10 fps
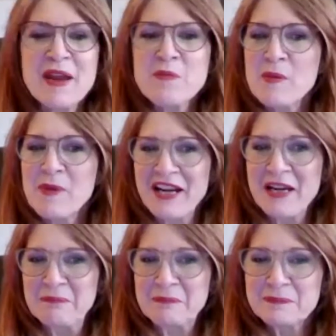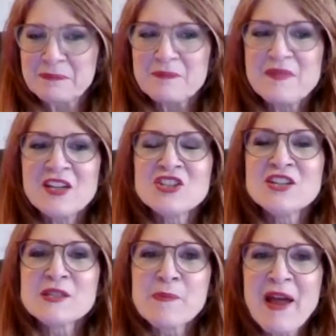make more money. She
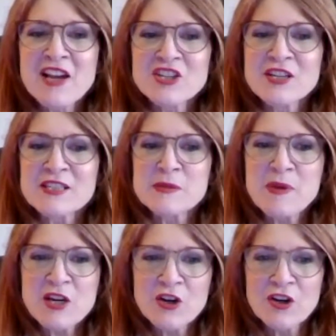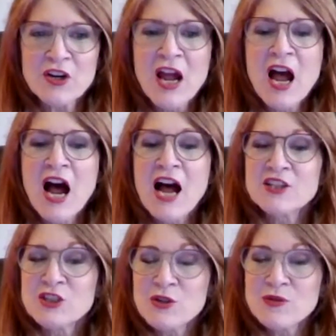is a passionate speaker,
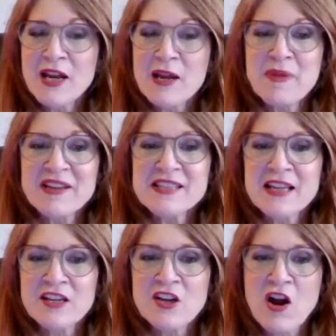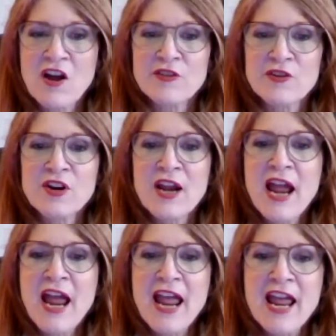a two-time best-selling author,
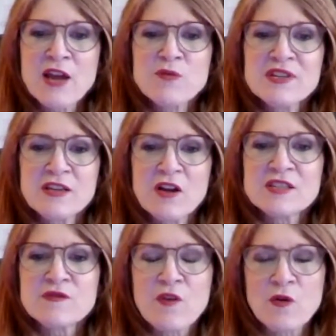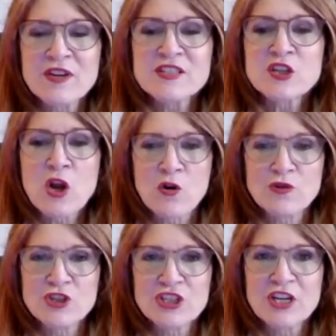and results-focused
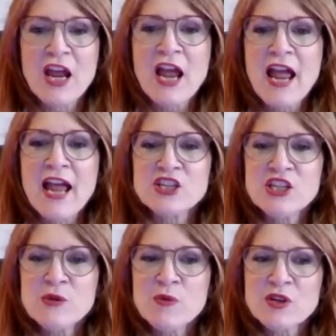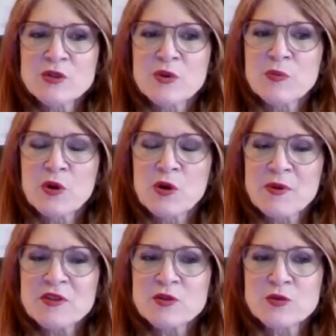coach. And she works with
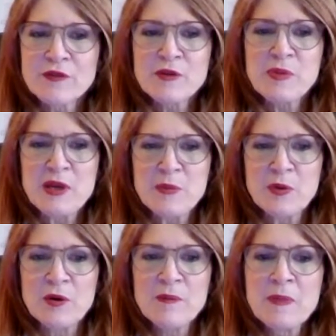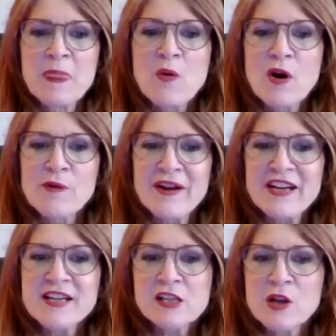purpose-driven people who are
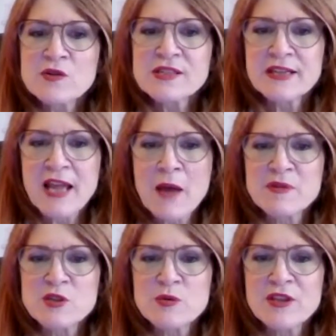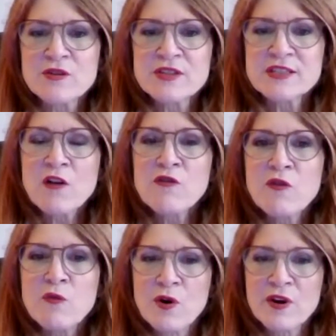ready to close the gap between their
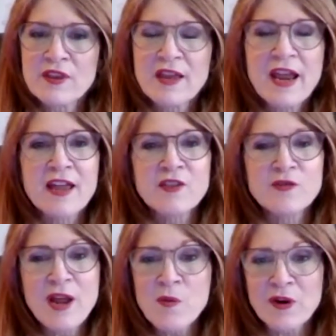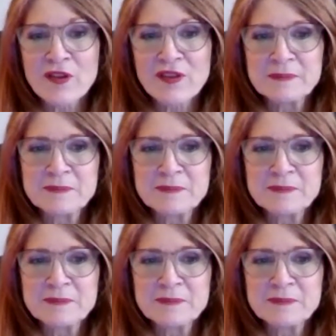self-worth and their net worth.